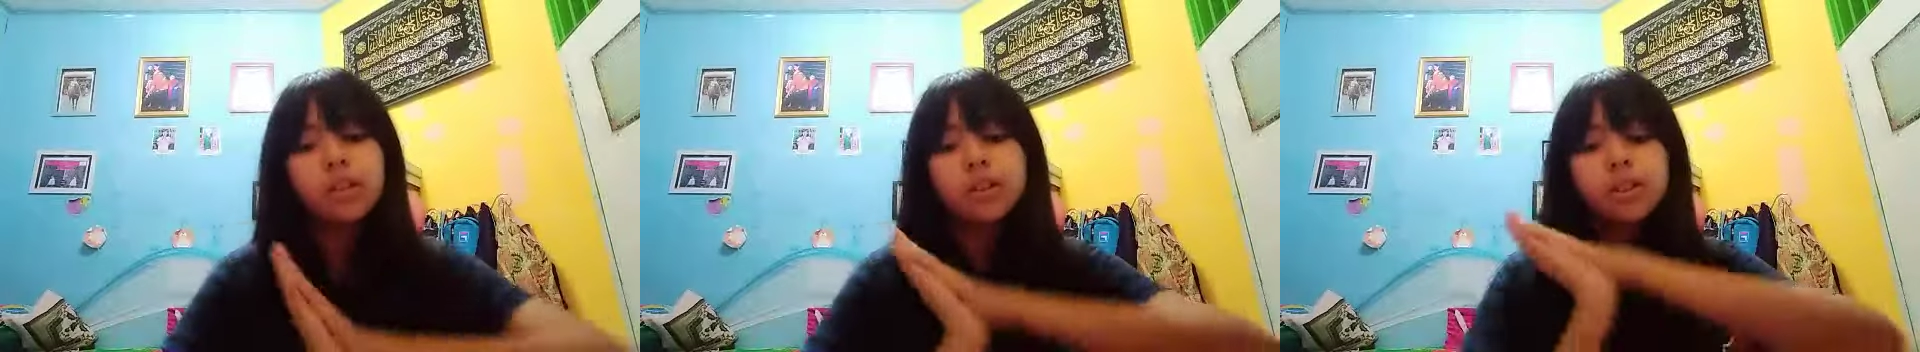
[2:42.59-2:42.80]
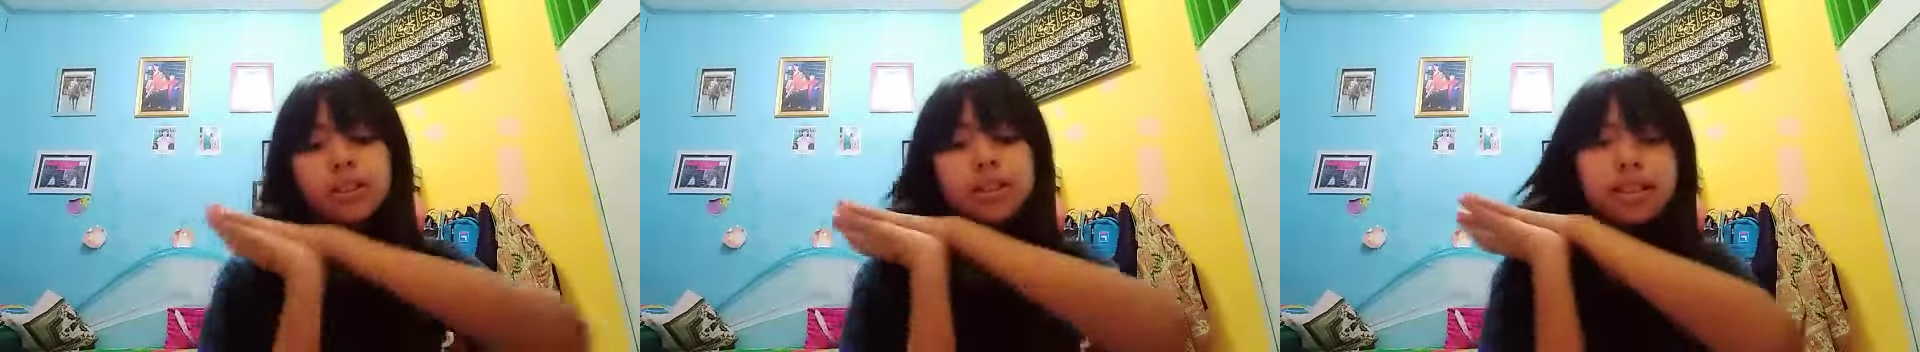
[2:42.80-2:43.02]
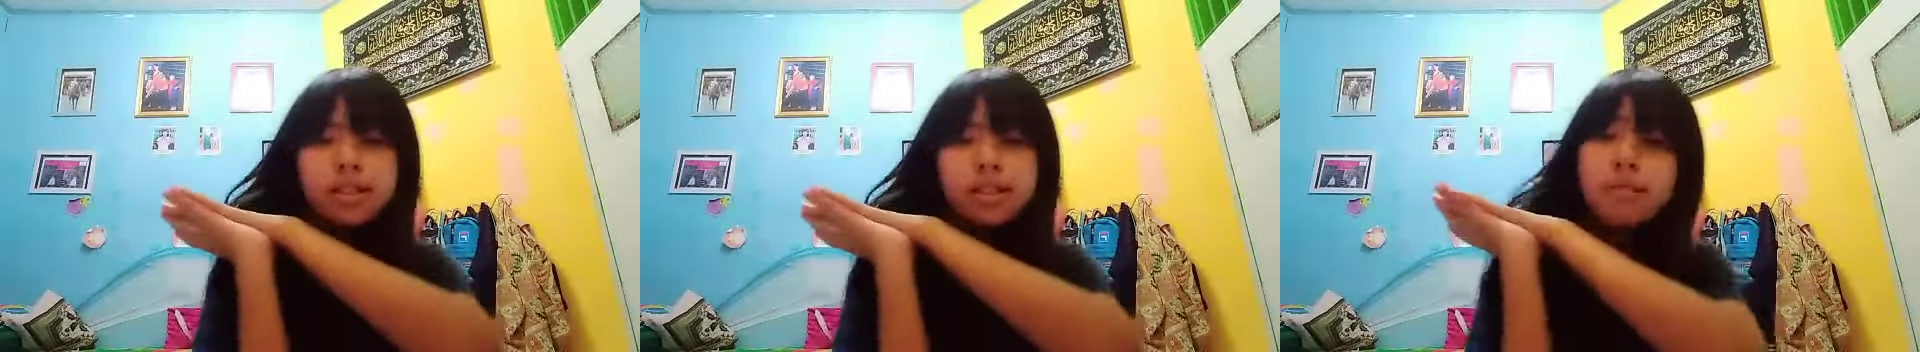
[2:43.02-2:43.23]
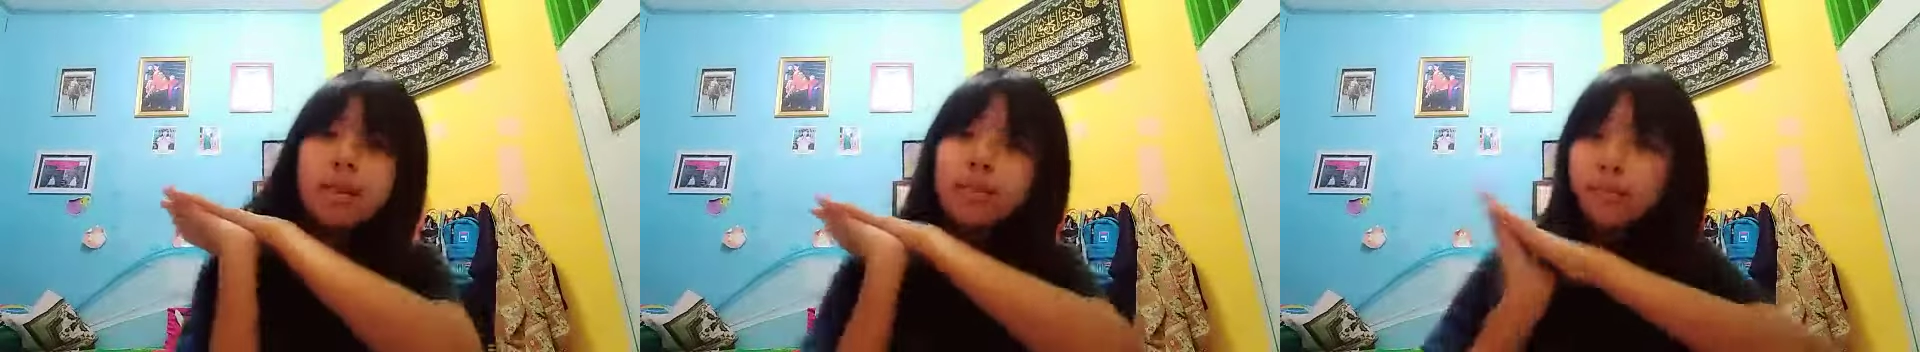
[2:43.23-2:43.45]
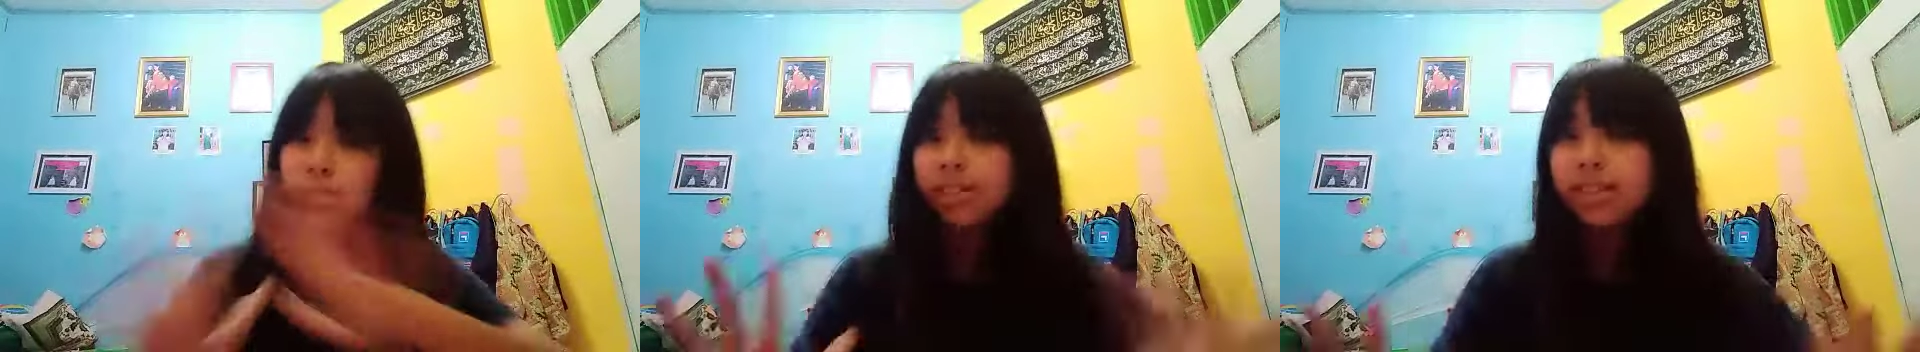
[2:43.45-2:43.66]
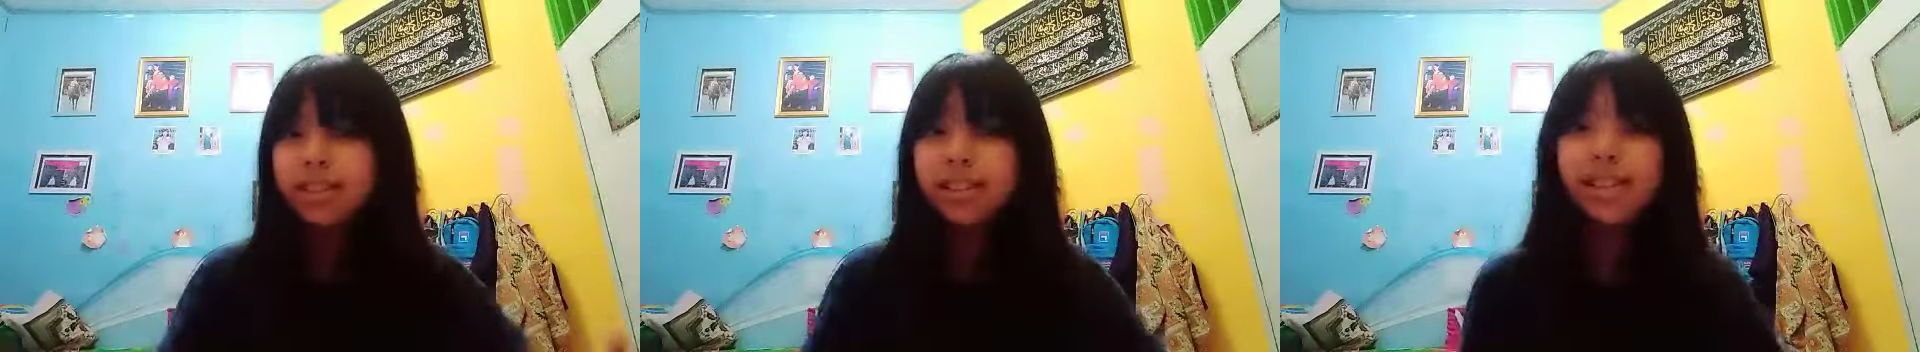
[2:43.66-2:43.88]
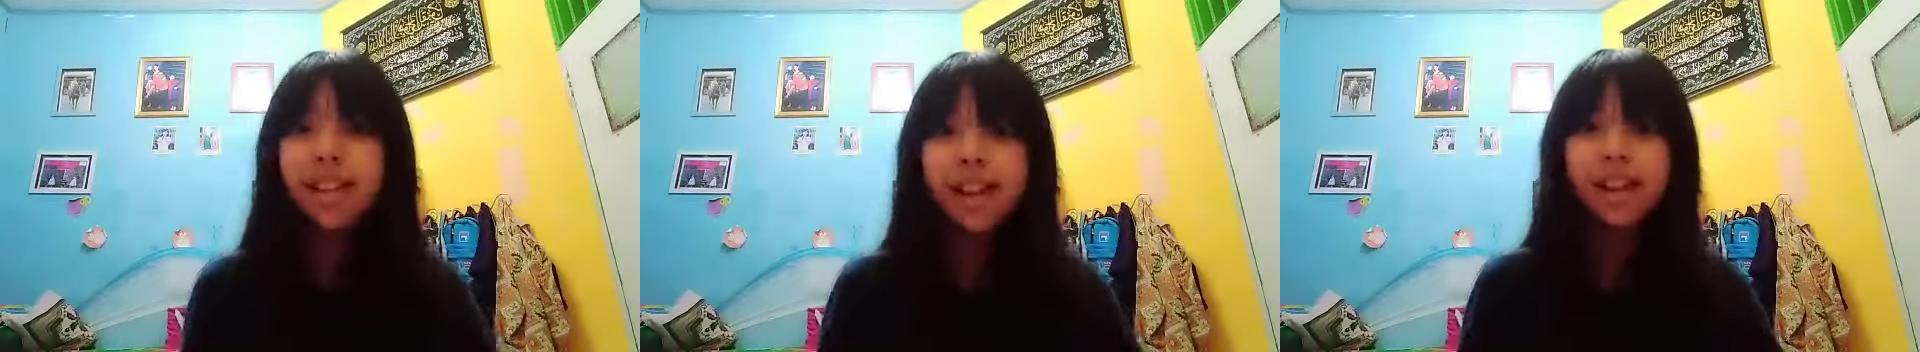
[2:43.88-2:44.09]
because this is my first
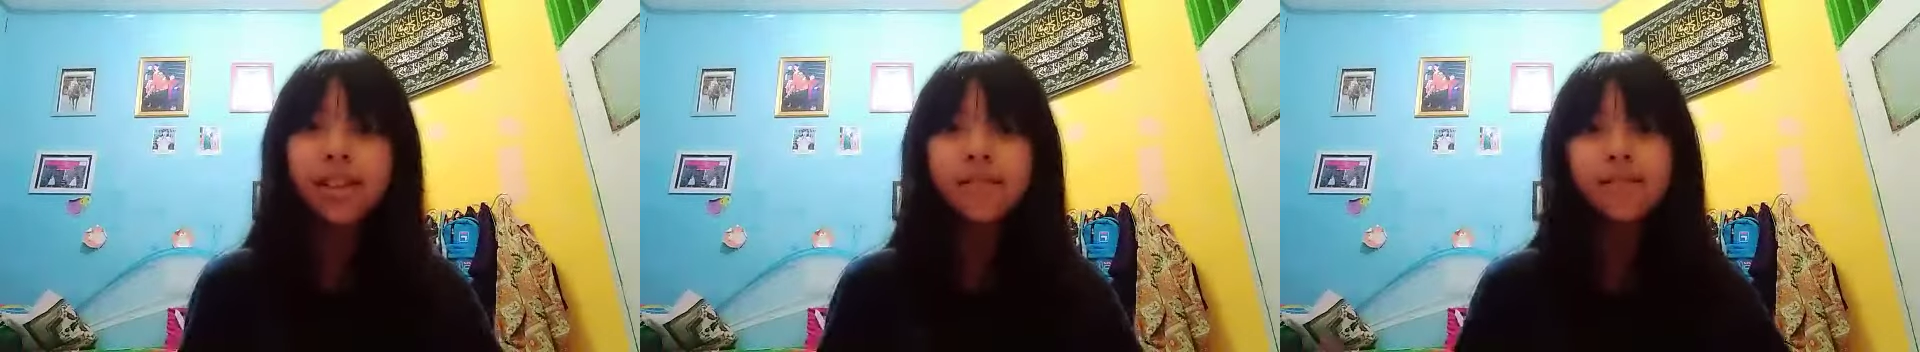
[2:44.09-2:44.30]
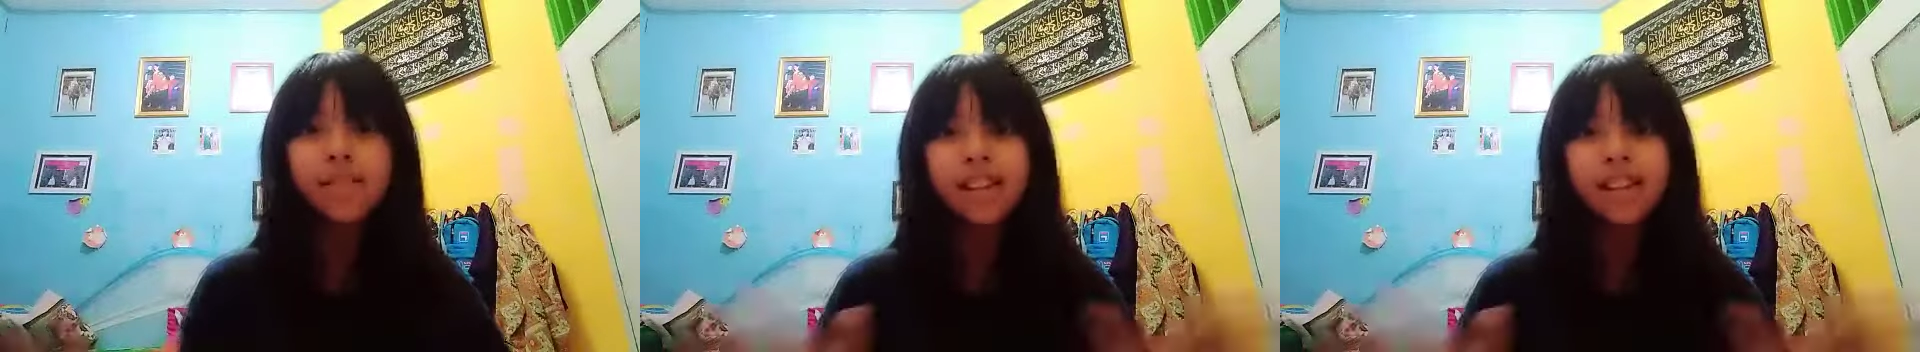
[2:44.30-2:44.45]
time